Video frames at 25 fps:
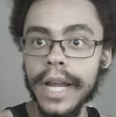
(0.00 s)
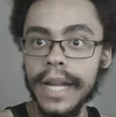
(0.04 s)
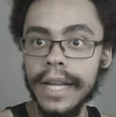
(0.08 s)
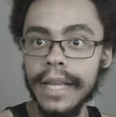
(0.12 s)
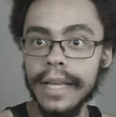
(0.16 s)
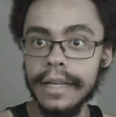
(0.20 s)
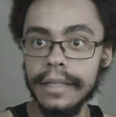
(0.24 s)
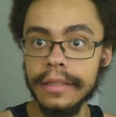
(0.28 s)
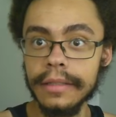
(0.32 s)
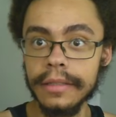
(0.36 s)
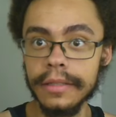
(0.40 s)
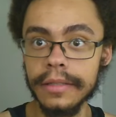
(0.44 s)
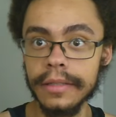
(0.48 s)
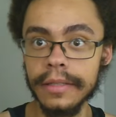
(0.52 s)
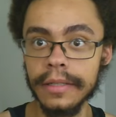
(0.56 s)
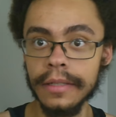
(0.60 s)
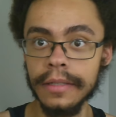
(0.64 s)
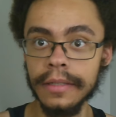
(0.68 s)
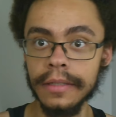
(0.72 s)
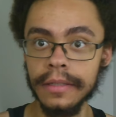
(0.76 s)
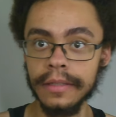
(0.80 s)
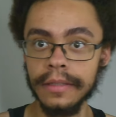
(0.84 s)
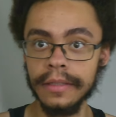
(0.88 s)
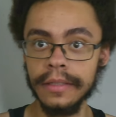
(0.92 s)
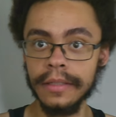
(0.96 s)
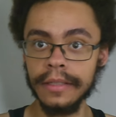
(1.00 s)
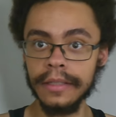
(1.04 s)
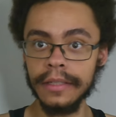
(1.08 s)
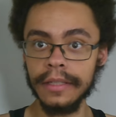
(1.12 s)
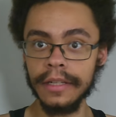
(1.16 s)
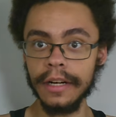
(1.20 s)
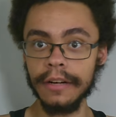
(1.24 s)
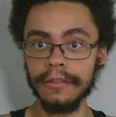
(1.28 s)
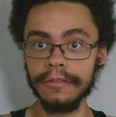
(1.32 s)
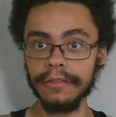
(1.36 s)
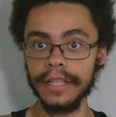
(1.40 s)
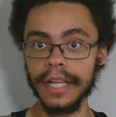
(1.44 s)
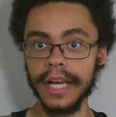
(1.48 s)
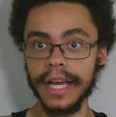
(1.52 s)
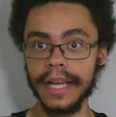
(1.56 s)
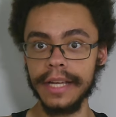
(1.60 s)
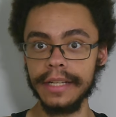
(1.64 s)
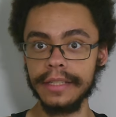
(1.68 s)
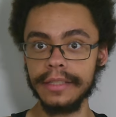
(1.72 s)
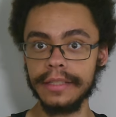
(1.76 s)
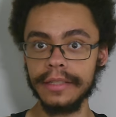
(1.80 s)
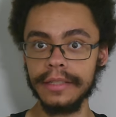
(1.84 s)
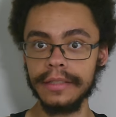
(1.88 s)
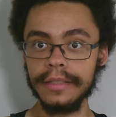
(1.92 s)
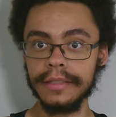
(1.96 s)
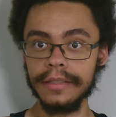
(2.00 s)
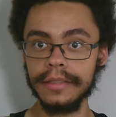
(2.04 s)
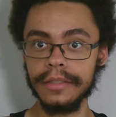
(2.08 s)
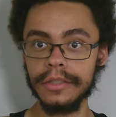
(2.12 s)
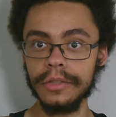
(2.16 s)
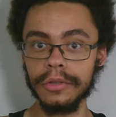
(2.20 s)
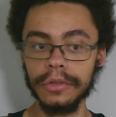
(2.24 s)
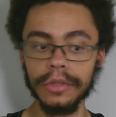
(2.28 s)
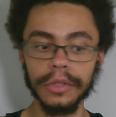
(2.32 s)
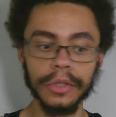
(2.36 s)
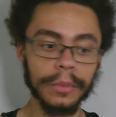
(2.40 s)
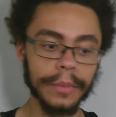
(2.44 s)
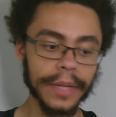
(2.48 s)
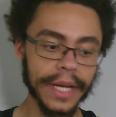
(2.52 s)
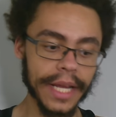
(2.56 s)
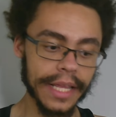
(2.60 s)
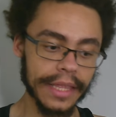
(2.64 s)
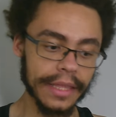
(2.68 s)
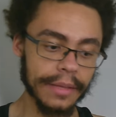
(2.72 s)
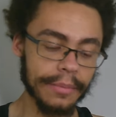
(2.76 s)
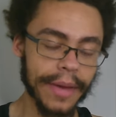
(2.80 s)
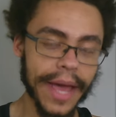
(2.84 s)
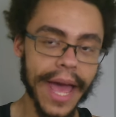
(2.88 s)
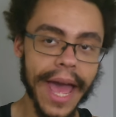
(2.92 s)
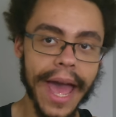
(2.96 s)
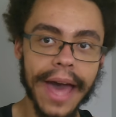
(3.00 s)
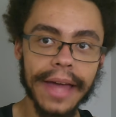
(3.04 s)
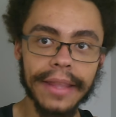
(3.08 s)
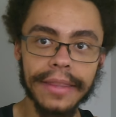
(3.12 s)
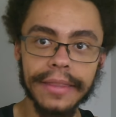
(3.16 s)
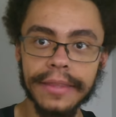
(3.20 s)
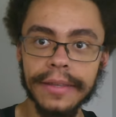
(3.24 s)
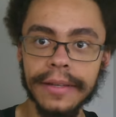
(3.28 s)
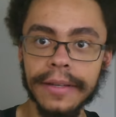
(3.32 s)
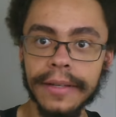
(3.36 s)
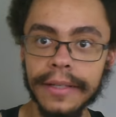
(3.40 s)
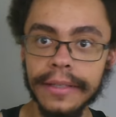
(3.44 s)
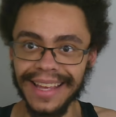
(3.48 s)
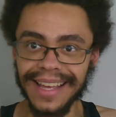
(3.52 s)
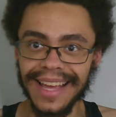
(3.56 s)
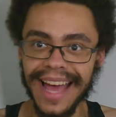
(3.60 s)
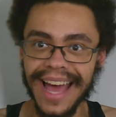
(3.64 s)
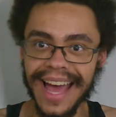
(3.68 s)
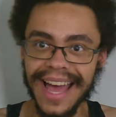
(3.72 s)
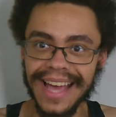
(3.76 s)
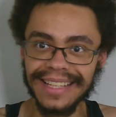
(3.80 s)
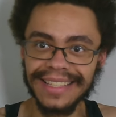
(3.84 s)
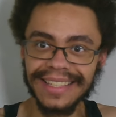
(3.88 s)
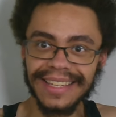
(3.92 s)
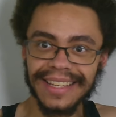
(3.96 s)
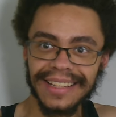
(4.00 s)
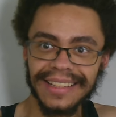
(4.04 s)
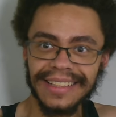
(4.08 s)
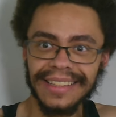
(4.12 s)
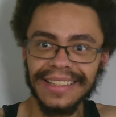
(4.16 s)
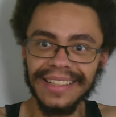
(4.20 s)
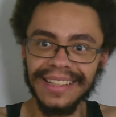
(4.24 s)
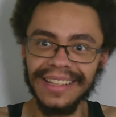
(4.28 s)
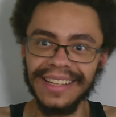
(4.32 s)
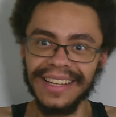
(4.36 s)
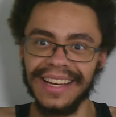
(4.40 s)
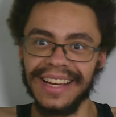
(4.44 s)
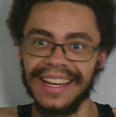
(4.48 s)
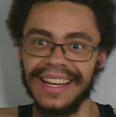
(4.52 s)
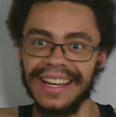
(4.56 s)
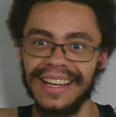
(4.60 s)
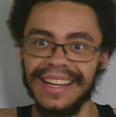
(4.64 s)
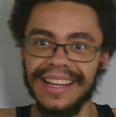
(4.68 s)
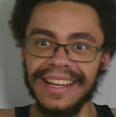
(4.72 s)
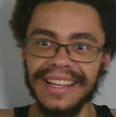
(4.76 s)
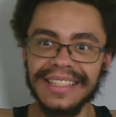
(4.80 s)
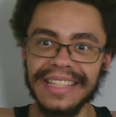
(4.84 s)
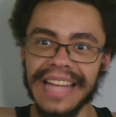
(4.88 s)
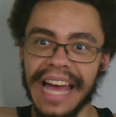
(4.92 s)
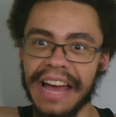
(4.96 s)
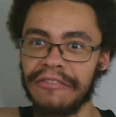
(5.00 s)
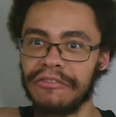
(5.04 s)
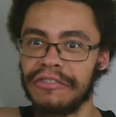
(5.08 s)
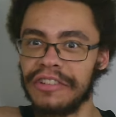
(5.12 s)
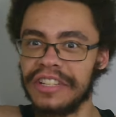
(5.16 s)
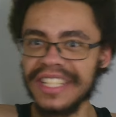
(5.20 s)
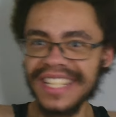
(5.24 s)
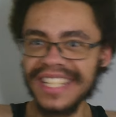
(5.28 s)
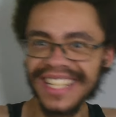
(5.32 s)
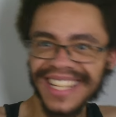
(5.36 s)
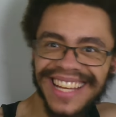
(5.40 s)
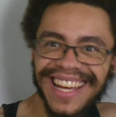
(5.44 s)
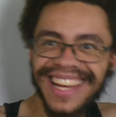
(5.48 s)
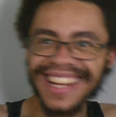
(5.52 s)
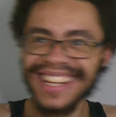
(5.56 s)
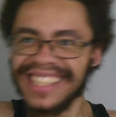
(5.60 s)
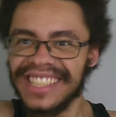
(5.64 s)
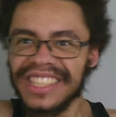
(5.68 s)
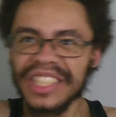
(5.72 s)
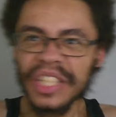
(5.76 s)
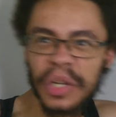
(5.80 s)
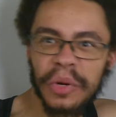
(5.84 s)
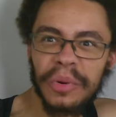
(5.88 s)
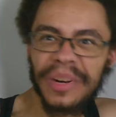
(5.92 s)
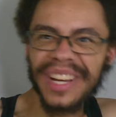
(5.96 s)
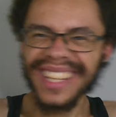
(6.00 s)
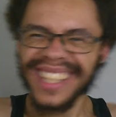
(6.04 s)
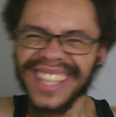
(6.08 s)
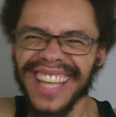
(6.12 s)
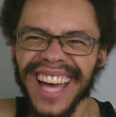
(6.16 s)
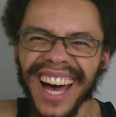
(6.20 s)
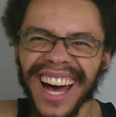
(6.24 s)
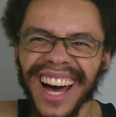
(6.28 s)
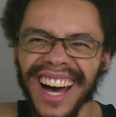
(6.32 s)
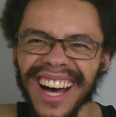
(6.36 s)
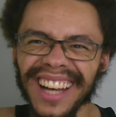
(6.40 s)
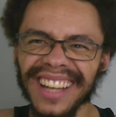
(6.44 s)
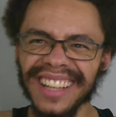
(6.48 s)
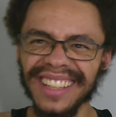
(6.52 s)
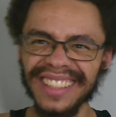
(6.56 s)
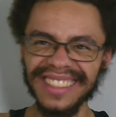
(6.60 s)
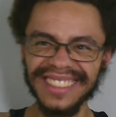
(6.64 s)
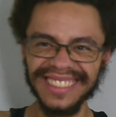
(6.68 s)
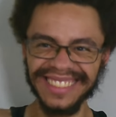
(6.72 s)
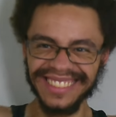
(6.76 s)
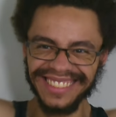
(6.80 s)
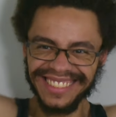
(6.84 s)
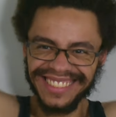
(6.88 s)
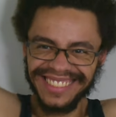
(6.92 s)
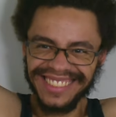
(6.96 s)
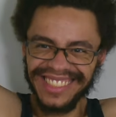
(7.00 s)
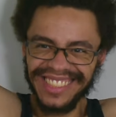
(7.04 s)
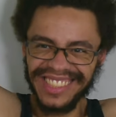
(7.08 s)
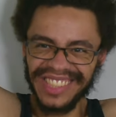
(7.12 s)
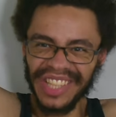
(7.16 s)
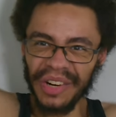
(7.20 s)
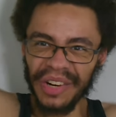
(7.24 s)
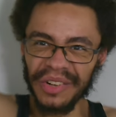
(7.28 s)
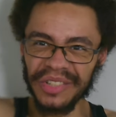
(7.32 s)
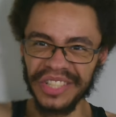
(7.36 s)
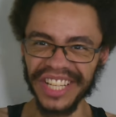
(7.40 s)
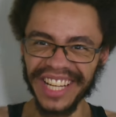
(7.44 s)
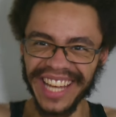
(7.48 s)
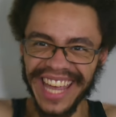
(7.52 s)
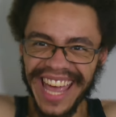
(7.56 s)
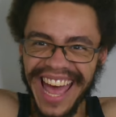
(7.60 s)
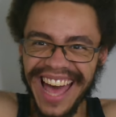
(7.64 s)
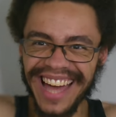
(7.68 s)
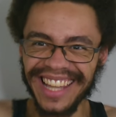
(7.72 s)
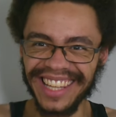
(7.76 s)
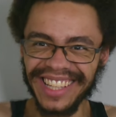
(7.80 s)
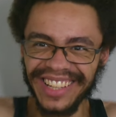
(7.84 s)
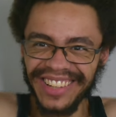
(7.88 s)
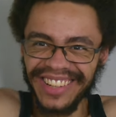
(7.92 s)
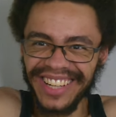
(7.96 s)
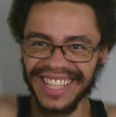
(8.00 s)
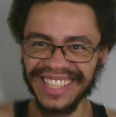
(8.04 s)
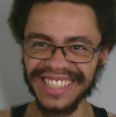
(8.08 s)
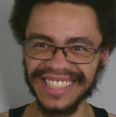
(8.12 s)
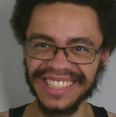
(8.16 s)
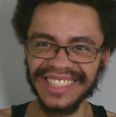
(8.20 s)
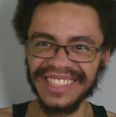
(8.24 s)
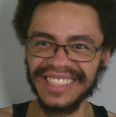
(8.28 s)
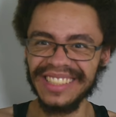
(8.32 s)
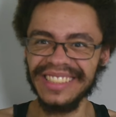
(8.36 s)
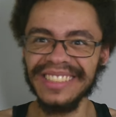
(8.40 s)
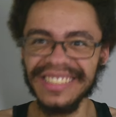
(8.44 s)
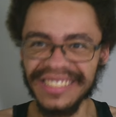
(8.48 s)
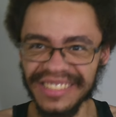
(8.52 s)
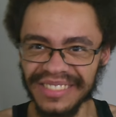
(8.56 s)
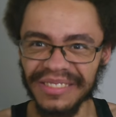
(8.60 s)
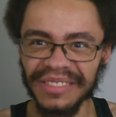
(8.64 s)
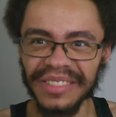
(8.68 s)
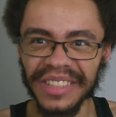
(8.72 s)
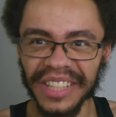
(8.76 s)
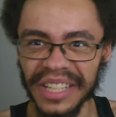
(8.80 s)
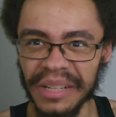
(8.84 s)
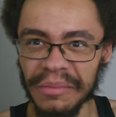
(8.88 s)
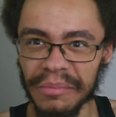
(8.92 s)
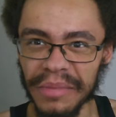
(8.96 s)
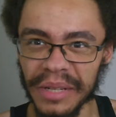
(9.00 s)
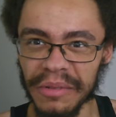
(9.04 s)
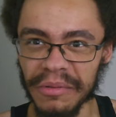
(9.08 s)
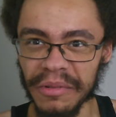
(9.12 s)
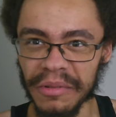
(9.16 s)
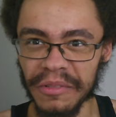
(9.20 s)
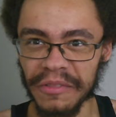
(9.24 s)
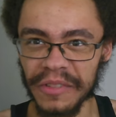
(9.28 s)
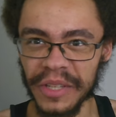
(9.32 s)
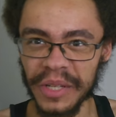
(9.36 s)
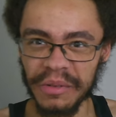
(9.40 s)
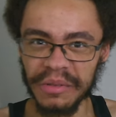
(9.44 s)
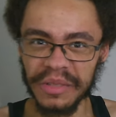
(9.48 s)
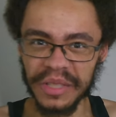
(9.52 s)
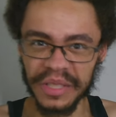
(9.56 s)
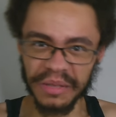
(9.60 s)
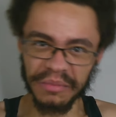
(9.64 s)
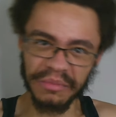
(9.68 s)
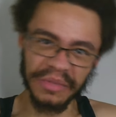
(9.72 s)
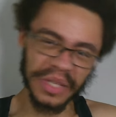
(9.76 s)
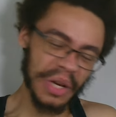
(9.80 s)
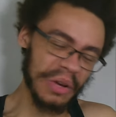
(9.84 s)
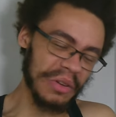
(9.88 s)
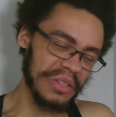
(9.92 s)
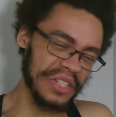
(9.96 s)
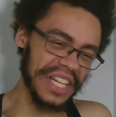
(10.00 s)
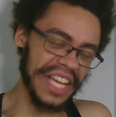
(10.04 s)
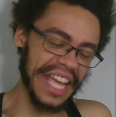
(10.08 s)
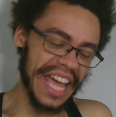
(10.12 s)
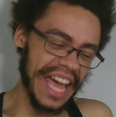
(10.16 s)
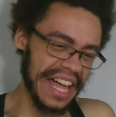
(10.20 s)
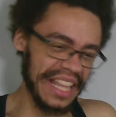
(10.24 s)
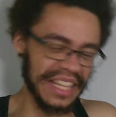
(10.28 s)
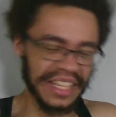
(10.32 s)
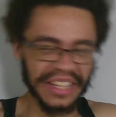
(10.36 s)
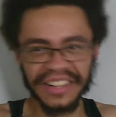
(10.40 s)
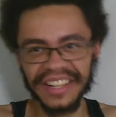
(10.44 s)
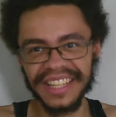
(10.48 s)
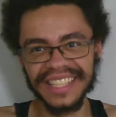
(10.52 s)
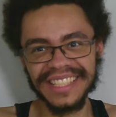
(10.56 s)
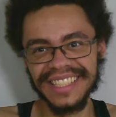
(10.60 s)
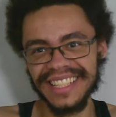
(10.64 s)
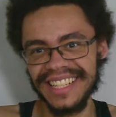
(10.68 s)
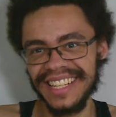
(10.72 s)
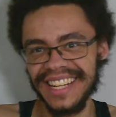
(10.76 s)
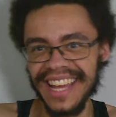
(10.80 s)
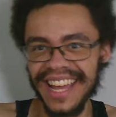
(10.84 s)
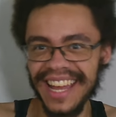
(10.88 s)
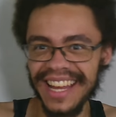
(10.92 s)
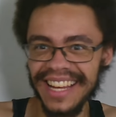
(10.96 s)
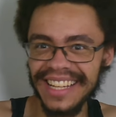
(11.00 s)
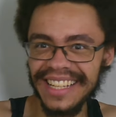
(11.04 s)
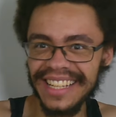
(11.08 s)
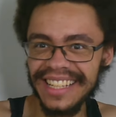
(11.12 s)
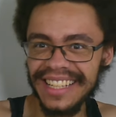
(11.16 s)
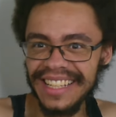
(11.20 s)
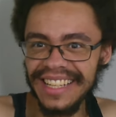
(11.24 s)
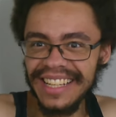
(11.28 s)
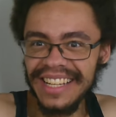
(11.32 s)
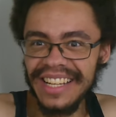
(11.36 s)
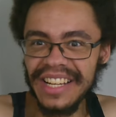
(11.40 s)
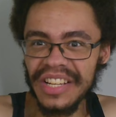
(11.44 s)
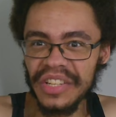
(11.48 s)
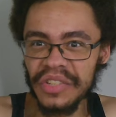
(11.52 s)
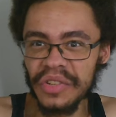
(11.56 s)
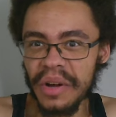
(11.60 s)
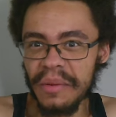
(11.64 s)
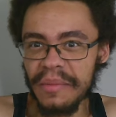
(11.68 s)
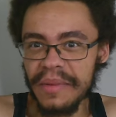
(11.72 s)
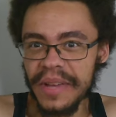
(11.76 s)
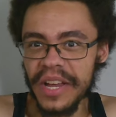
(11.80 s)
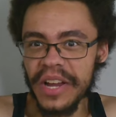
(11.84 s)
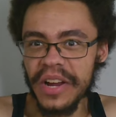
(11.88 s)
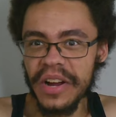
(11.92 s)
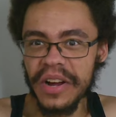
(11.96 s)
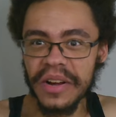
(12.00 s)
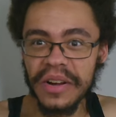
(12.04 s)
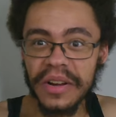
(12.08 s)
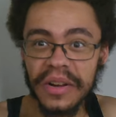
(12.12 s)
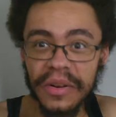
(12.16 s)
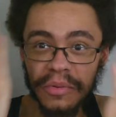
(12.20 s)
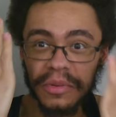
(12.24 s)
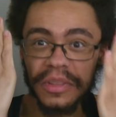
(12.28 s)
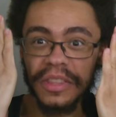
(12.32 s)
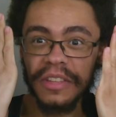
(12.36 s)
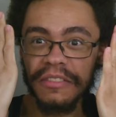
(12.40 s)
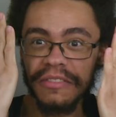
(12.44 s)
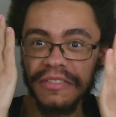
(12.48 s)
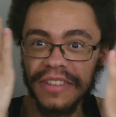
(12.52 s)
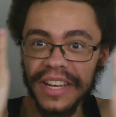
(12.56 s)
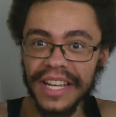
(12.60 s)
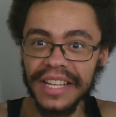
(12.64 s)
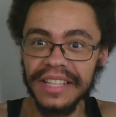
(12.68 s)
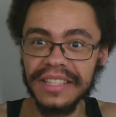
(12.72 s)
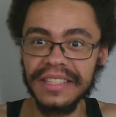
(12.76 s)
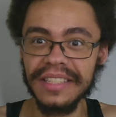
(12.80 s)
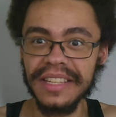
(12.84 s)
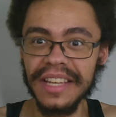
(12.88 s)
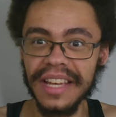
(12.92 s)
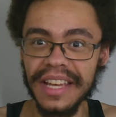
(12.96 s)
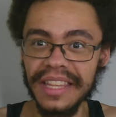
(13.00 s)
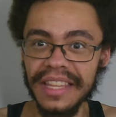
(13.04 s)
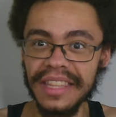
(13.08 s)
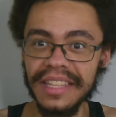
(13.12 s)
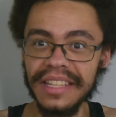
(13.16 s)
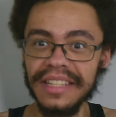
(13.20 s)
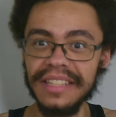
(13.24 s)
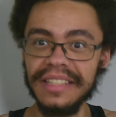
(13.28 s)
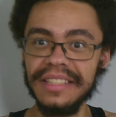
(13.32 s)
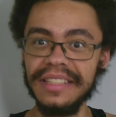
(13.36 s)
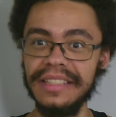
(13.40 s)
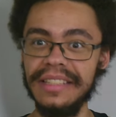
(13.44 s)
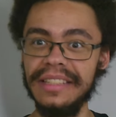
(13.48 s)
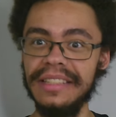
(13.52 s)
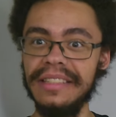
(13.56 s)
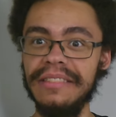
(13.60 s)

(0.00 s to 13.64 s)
radiance of light to illuminate the path. Hey guys, it's time for us to get into it, yeah. Doja Cat lyrics. We're going to be reviewing some Doja Cat lyrics today. So I'm here with the face and the